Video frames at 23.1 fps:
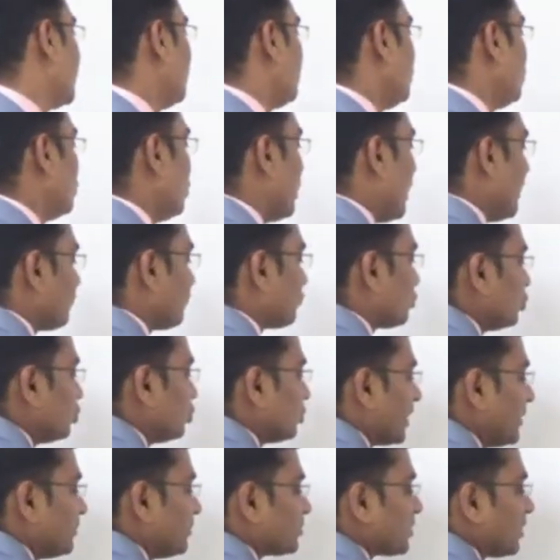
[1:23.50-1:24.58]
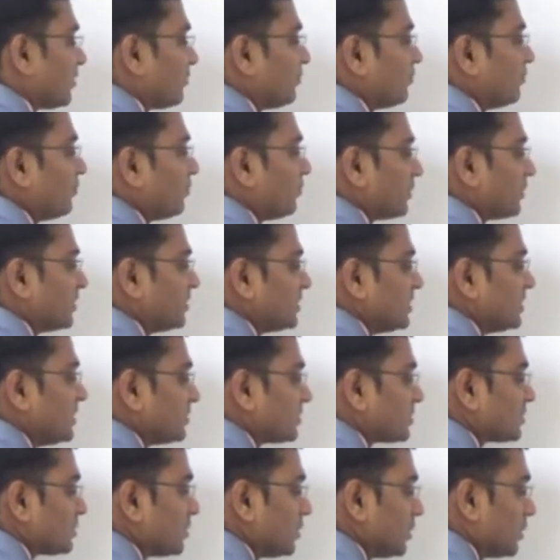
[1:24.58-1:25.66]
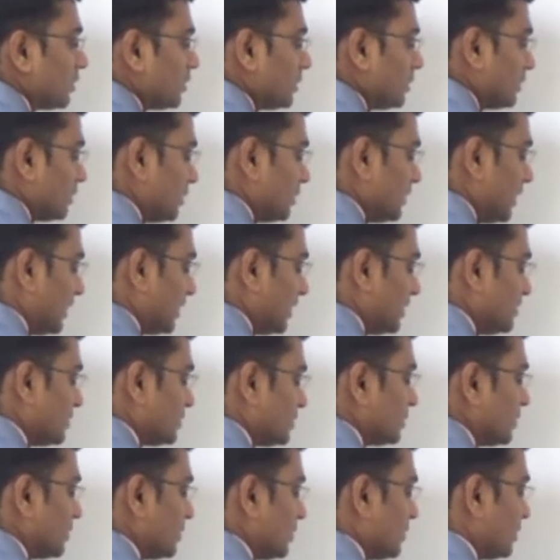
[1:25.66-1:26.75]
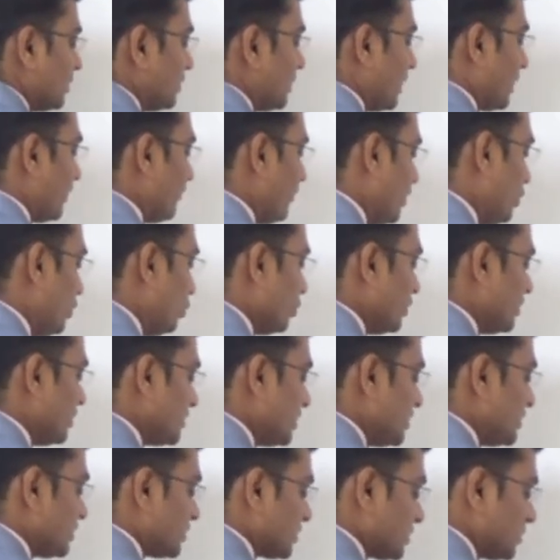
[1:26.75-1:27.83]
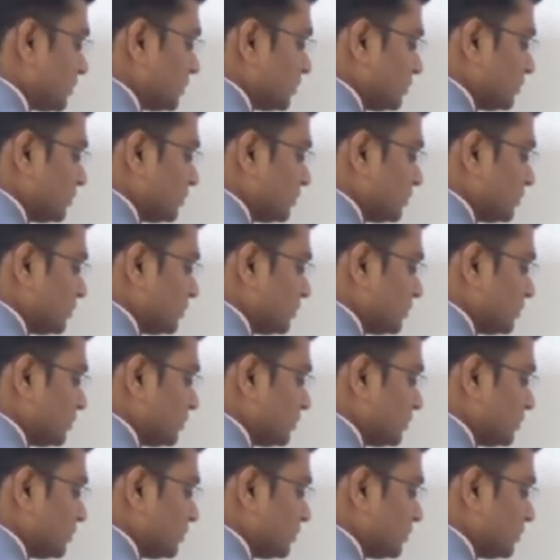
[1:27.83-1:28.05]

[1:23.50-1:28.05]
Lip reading: you have two types of receipts, that is the revenue receipts